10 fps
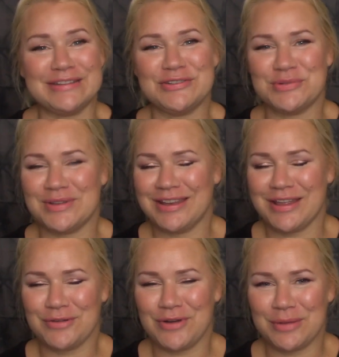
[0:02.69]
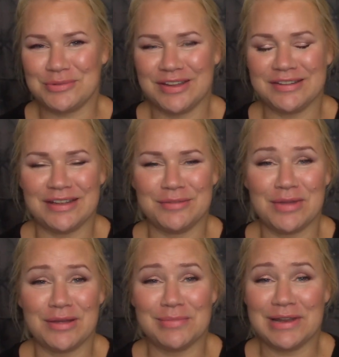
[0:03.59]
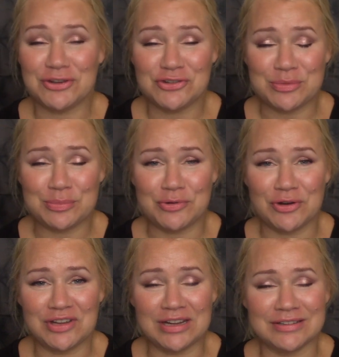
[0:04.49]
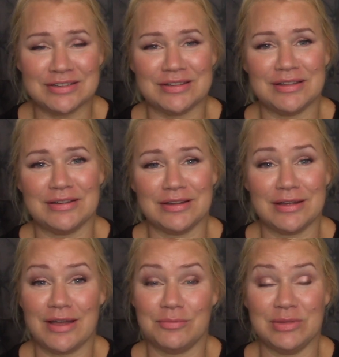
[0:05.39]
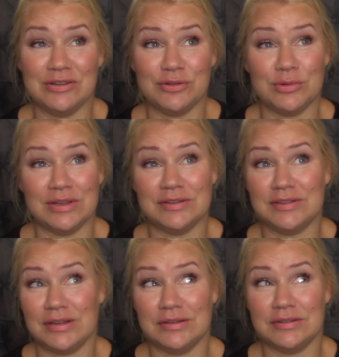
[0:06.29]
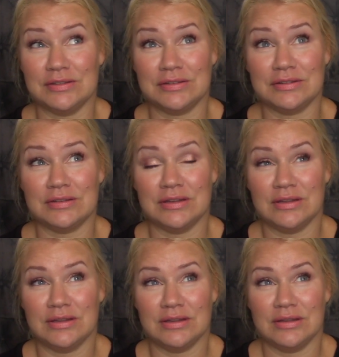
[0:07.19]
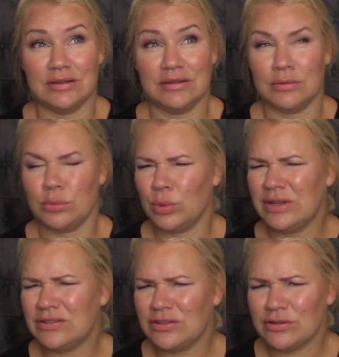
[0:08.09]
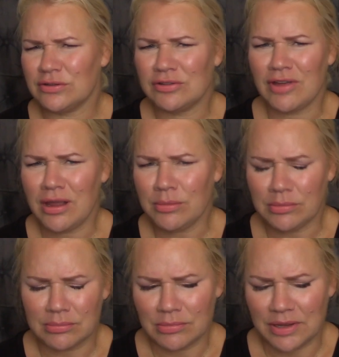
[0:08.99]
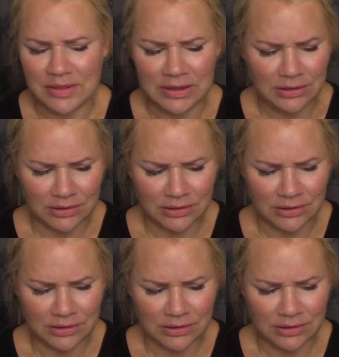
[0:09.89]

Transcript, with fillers: to another update in my blush project that I have been doing since winter time, I think,